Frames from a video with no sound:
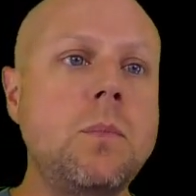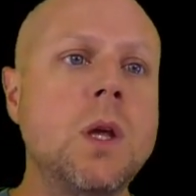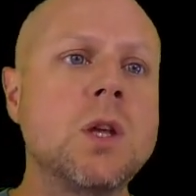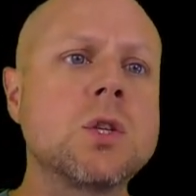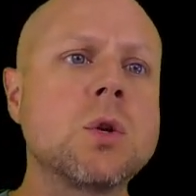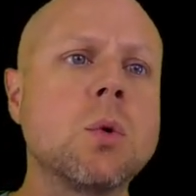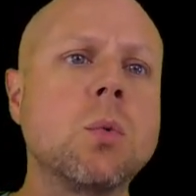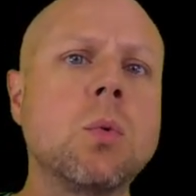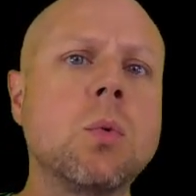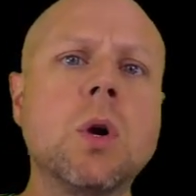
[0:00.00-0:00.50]

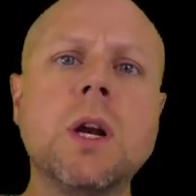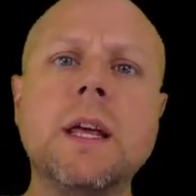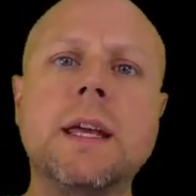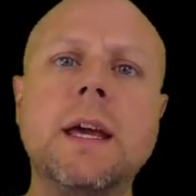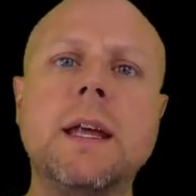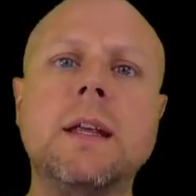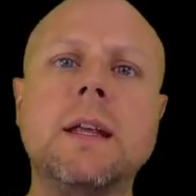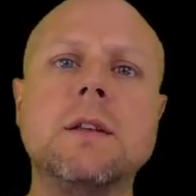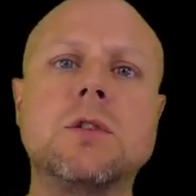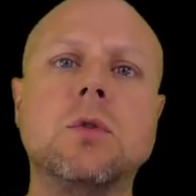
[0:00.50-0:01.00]
And so we're going to
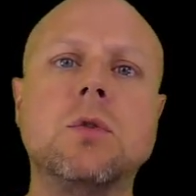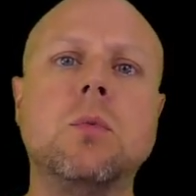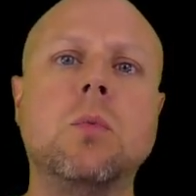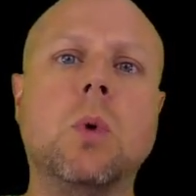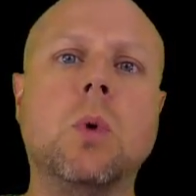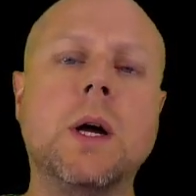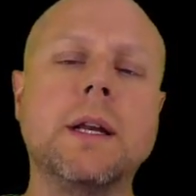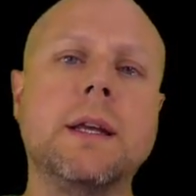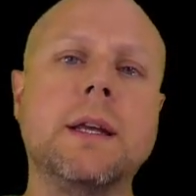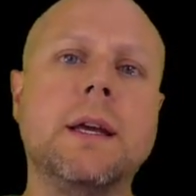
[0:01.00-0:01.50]
get into
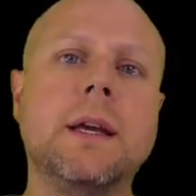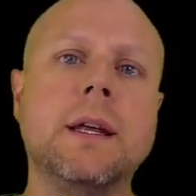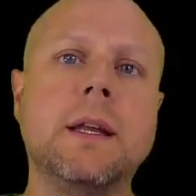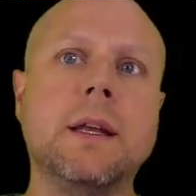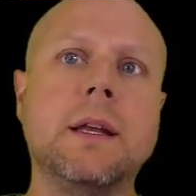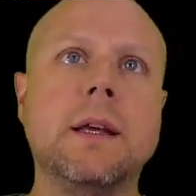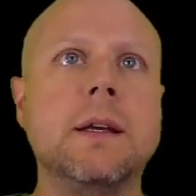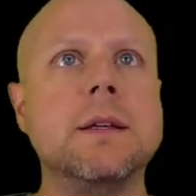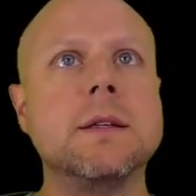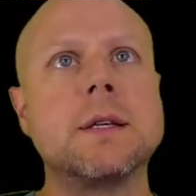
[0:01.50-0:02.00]
what Git
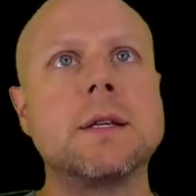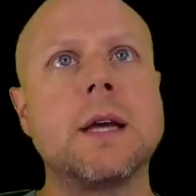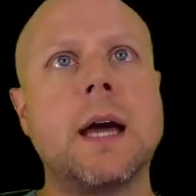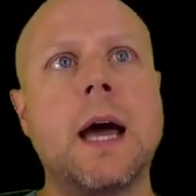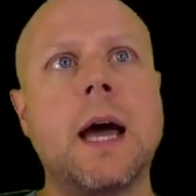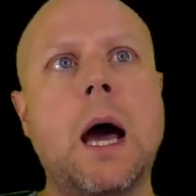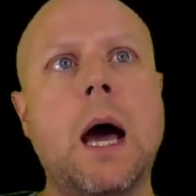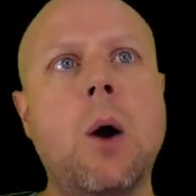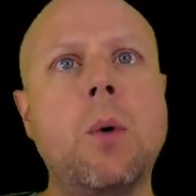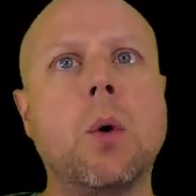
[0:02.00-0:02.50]
is,
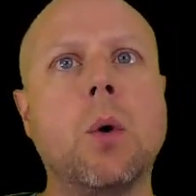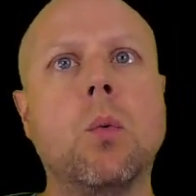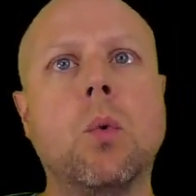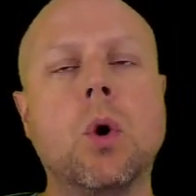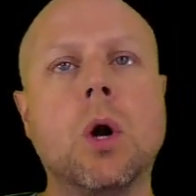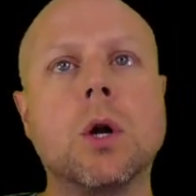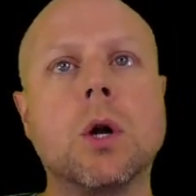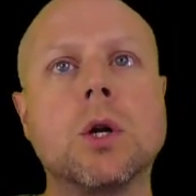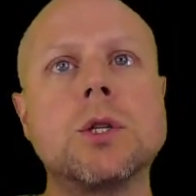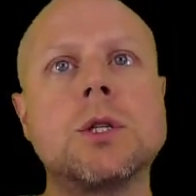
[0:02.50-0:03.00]
how it
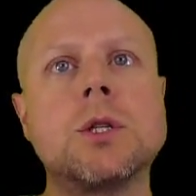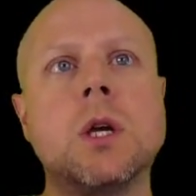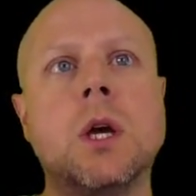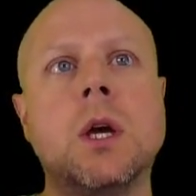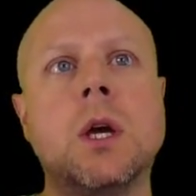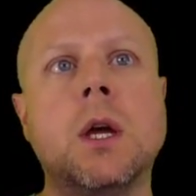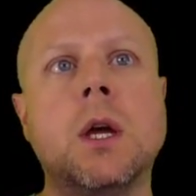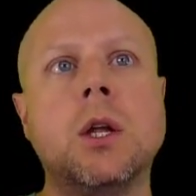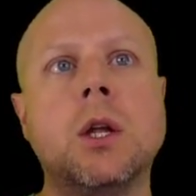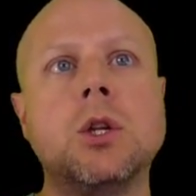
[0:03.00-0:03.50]
works,
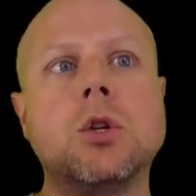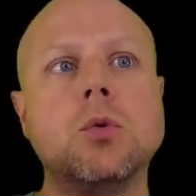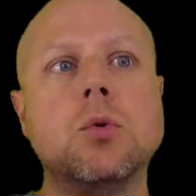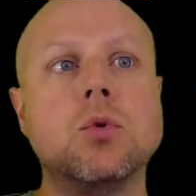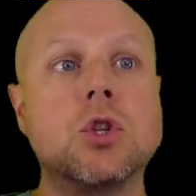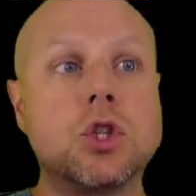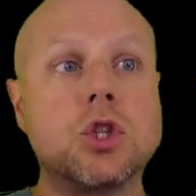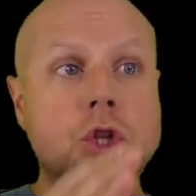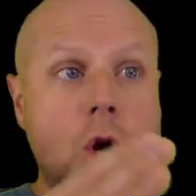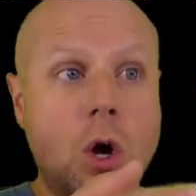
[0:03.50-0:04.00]
to
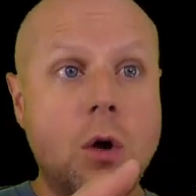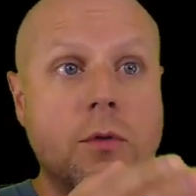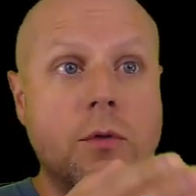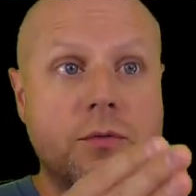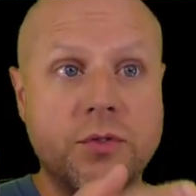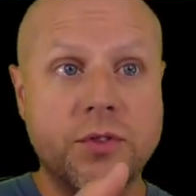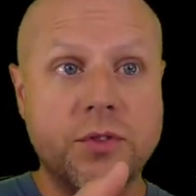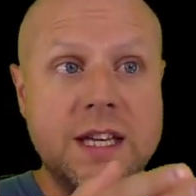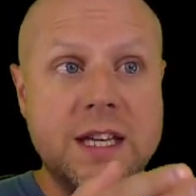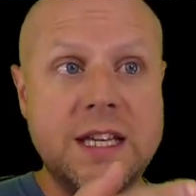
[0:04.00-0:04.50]

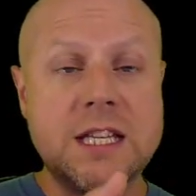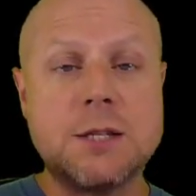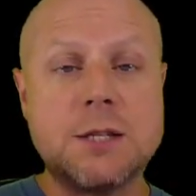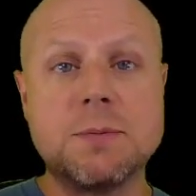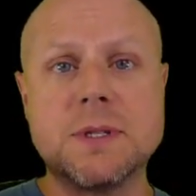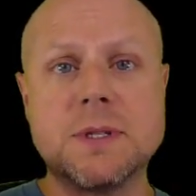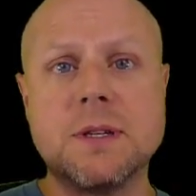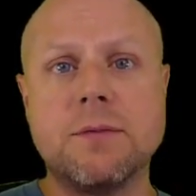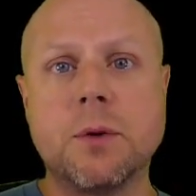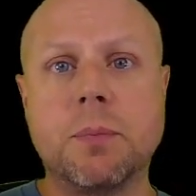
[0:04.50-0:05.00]
solve these
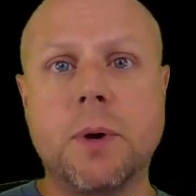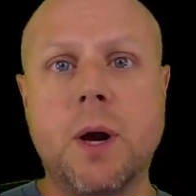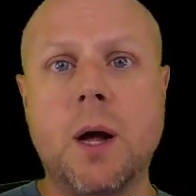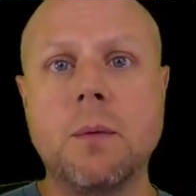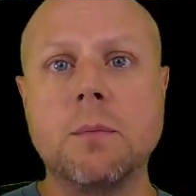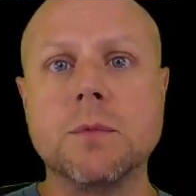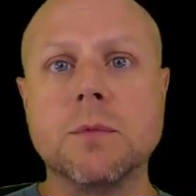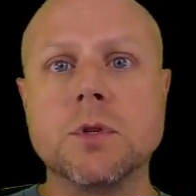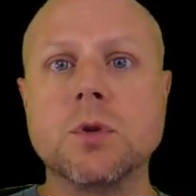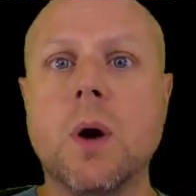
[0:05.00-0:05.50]
specific
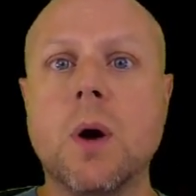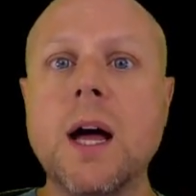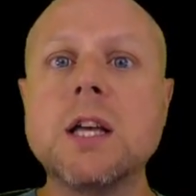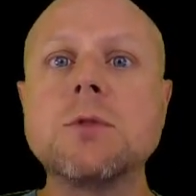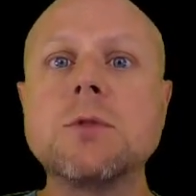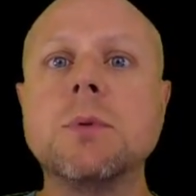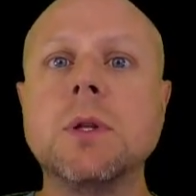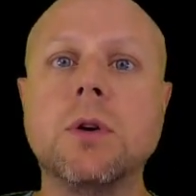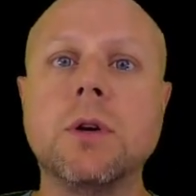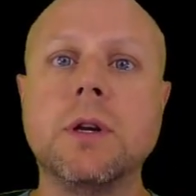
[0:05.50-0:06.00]
problems. So as
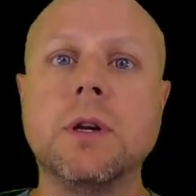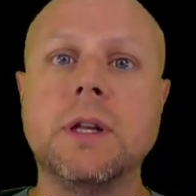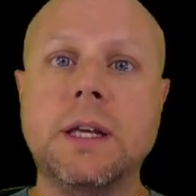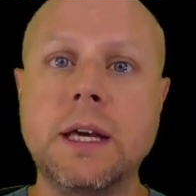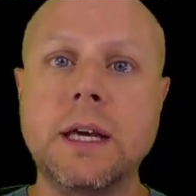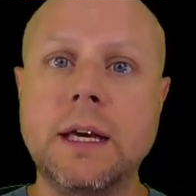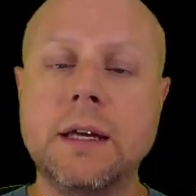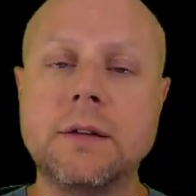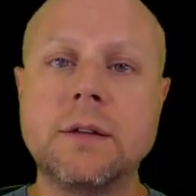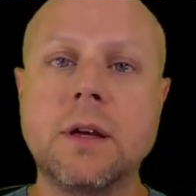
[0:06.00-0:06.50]
we learn
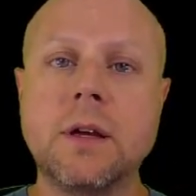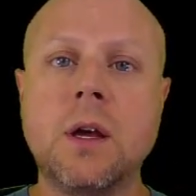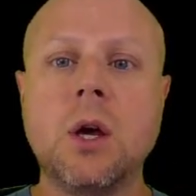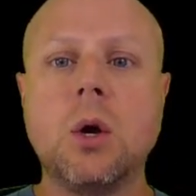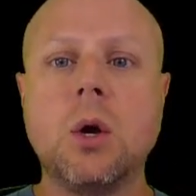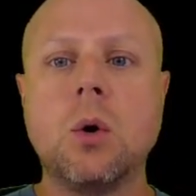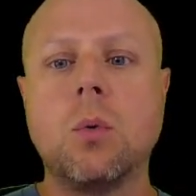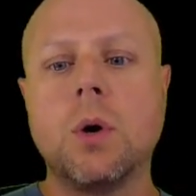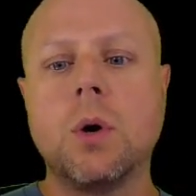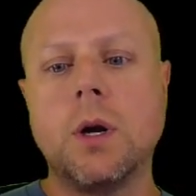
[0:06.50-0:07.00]
Git,
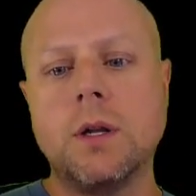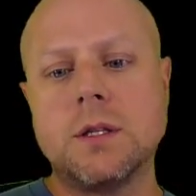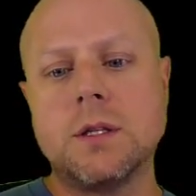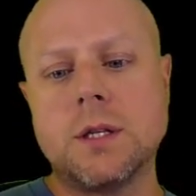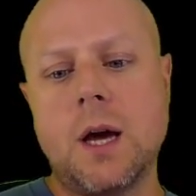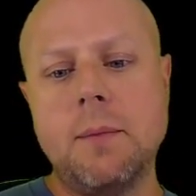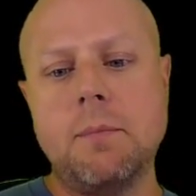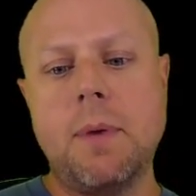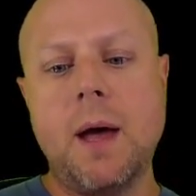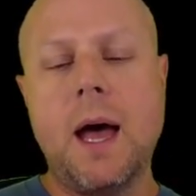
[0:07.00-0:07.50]
we're going to
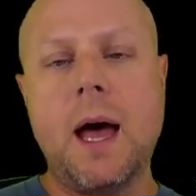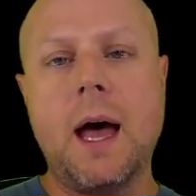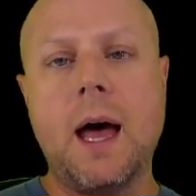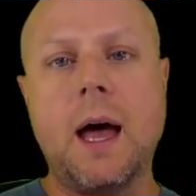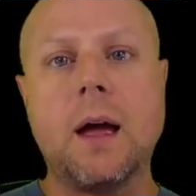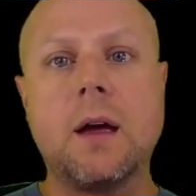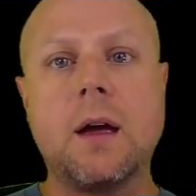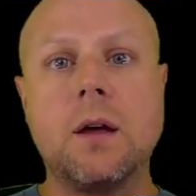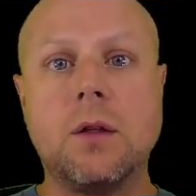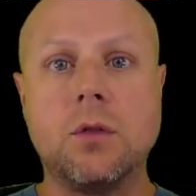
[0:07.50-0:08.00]
tie
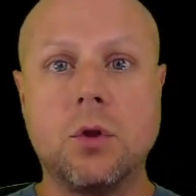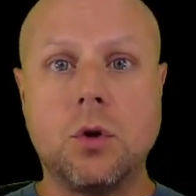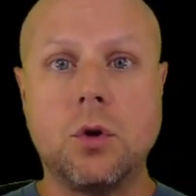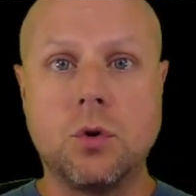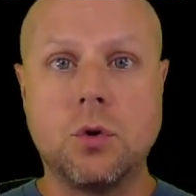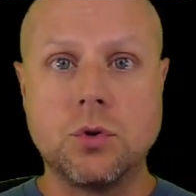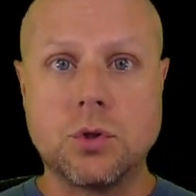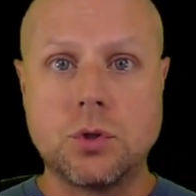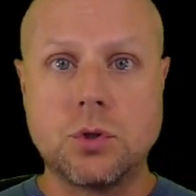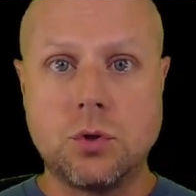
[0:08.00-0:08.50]
back
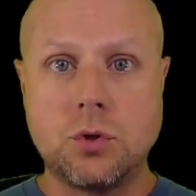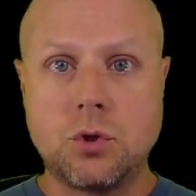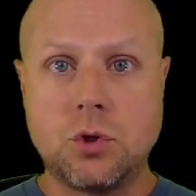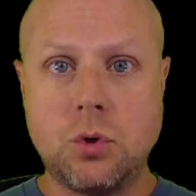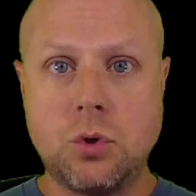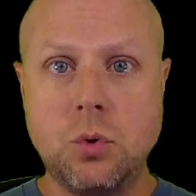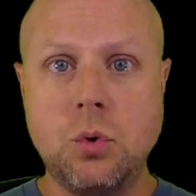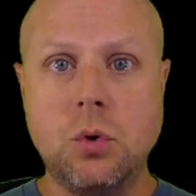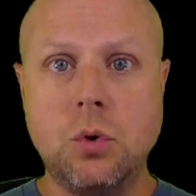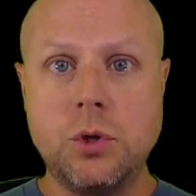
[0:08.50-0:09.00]
those
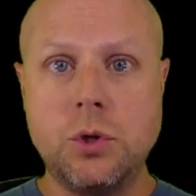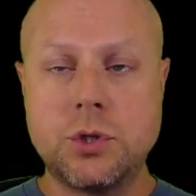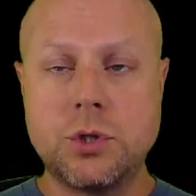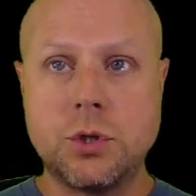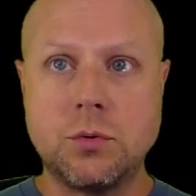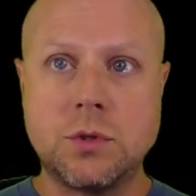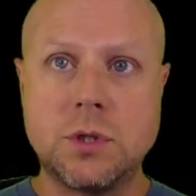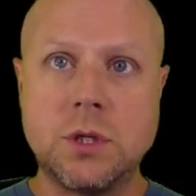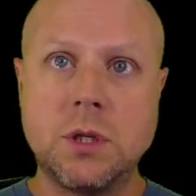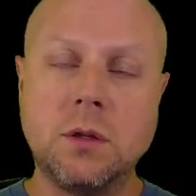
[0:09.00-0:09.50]
tools,
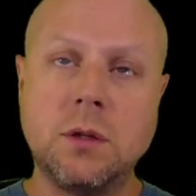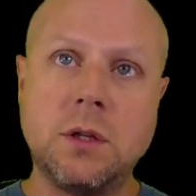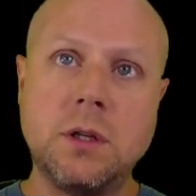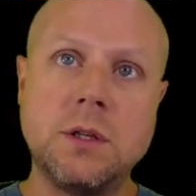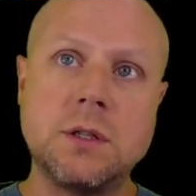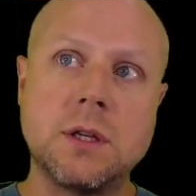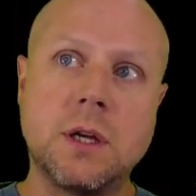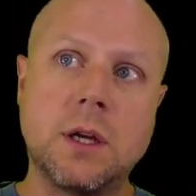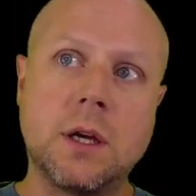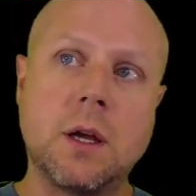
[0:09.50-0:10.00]

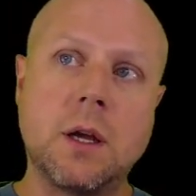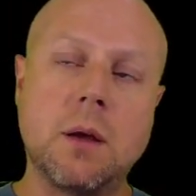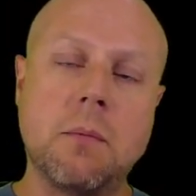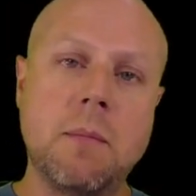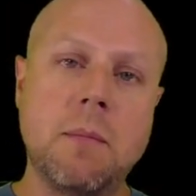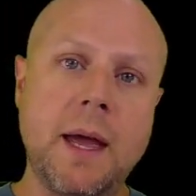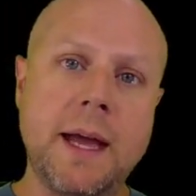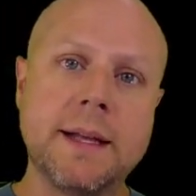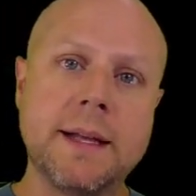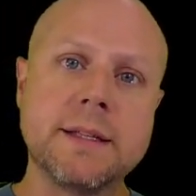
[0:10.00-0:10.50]
utilities, and
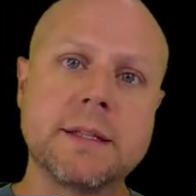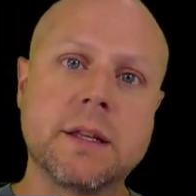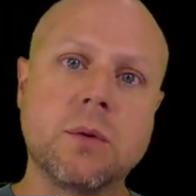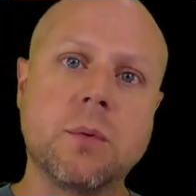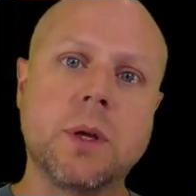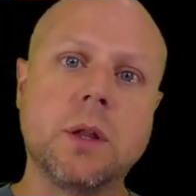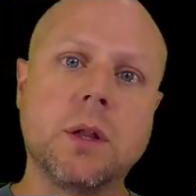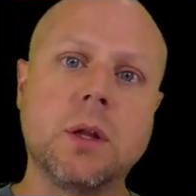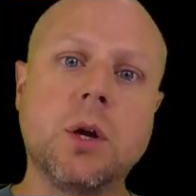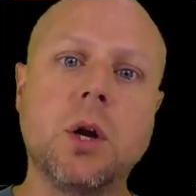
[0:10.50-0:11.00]
commands that
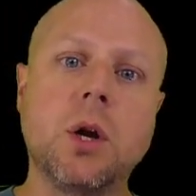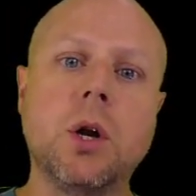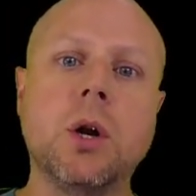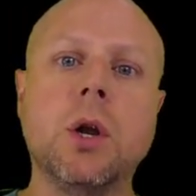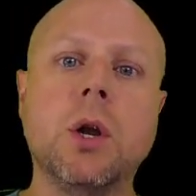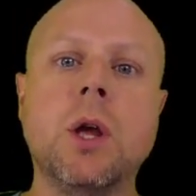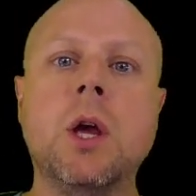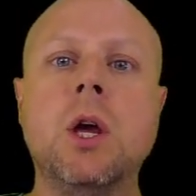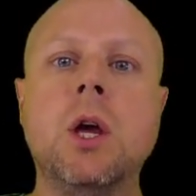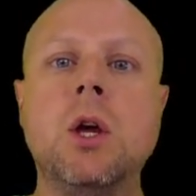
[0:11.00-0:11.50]
we
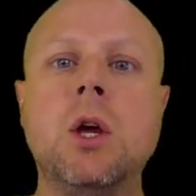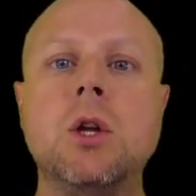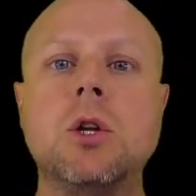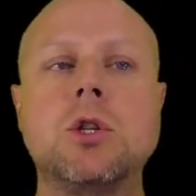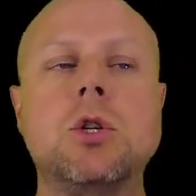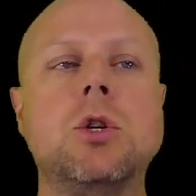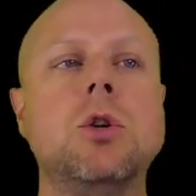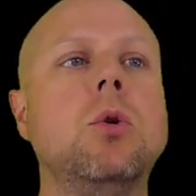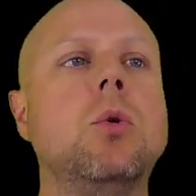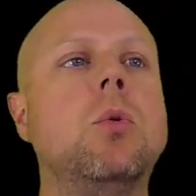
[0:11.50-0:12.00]
learn
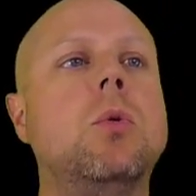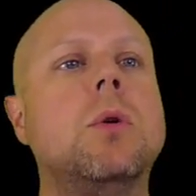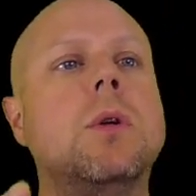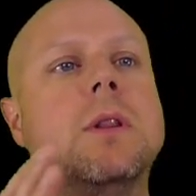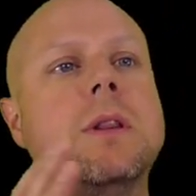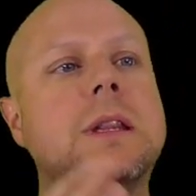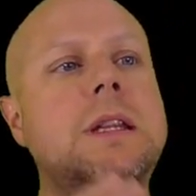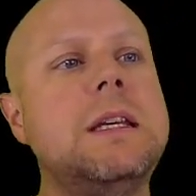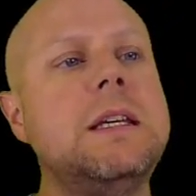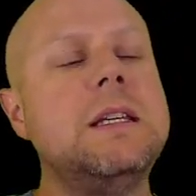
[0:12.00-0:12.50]
to
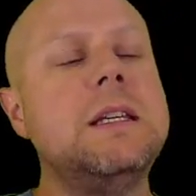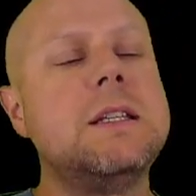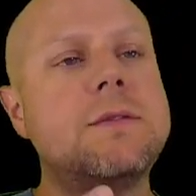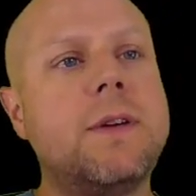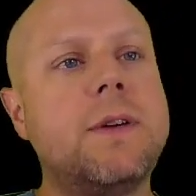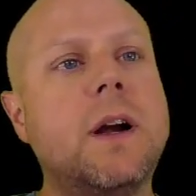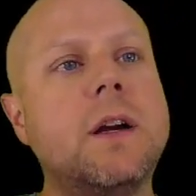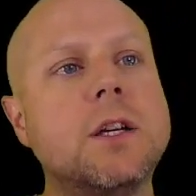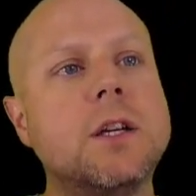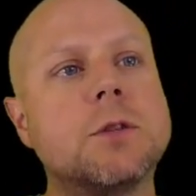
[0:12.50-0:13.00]
these
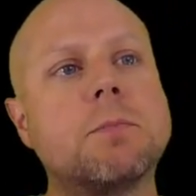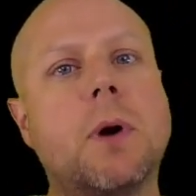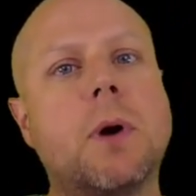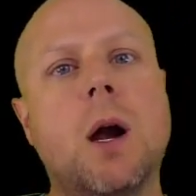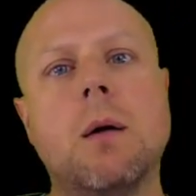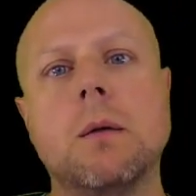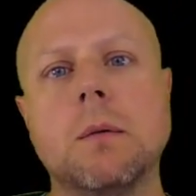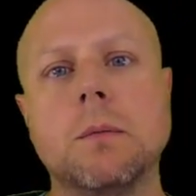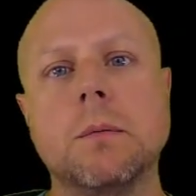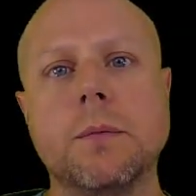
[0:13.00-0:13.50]
various
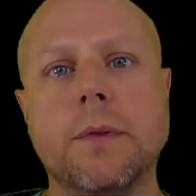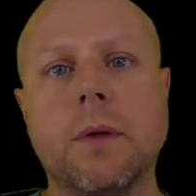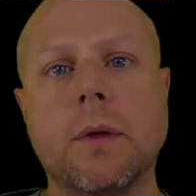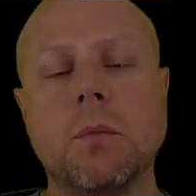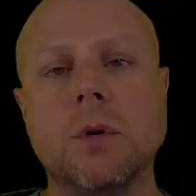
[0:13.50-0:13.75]
problems